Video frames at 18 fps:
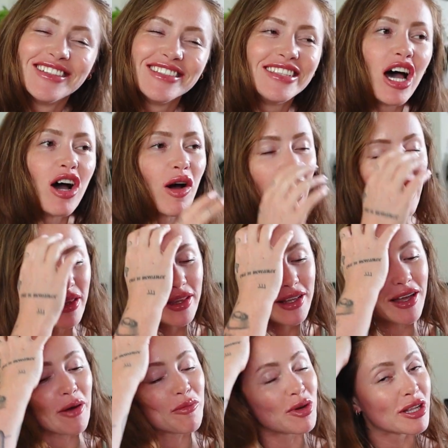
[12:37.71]
No,
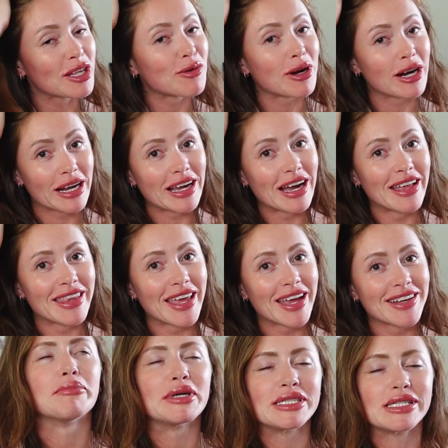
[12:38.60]
I'm really working on
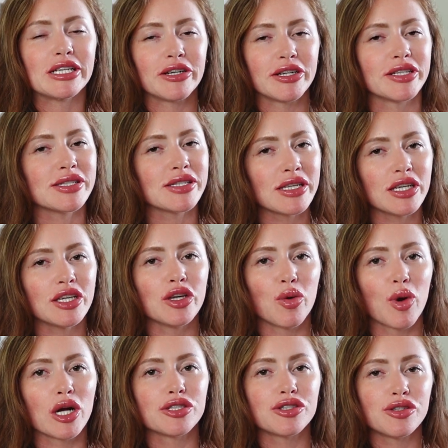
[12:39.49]
that. But seriously,
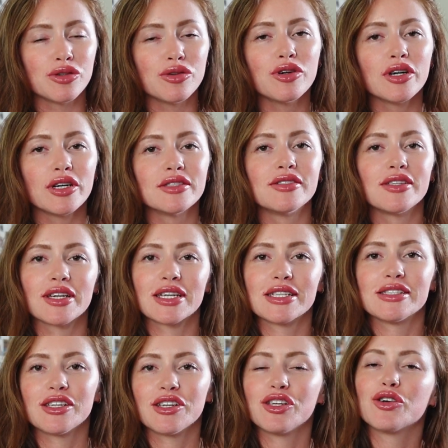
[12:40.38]
you are too good to
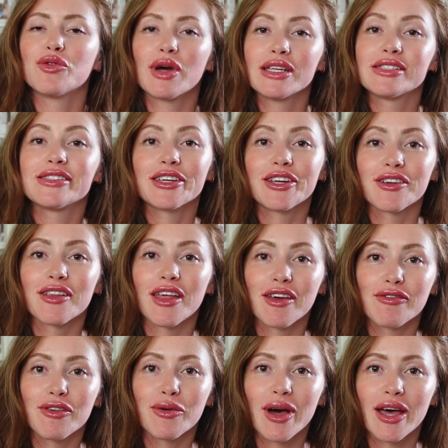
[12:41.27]
continue wasting your
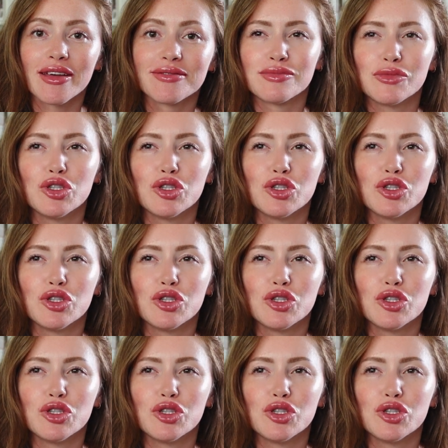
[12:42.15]
life away.